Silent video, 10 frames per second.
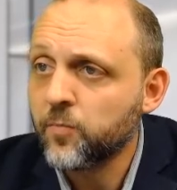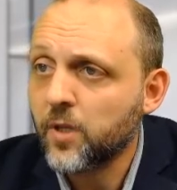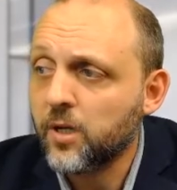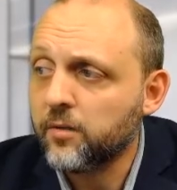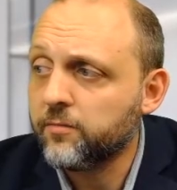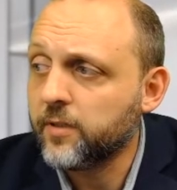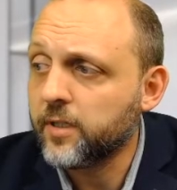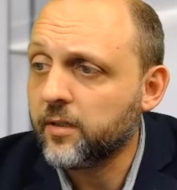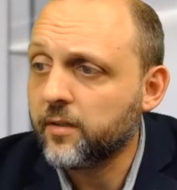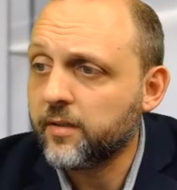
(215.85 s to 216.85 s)
of
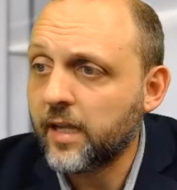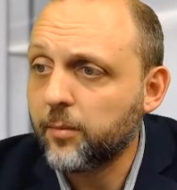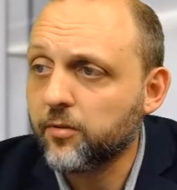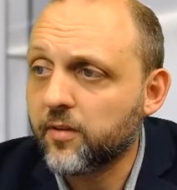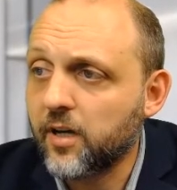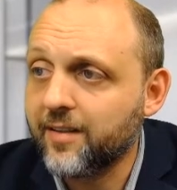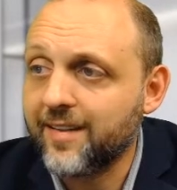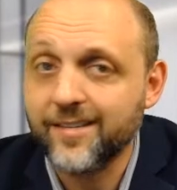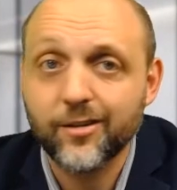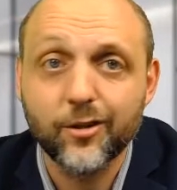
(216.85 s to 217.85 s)
the table of
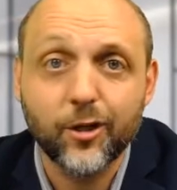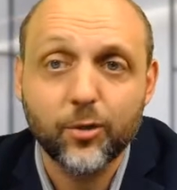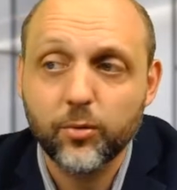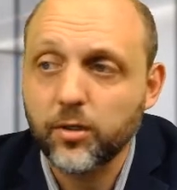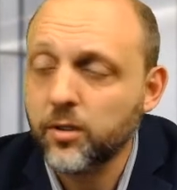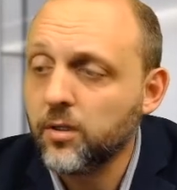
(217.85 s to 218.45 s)
contents alone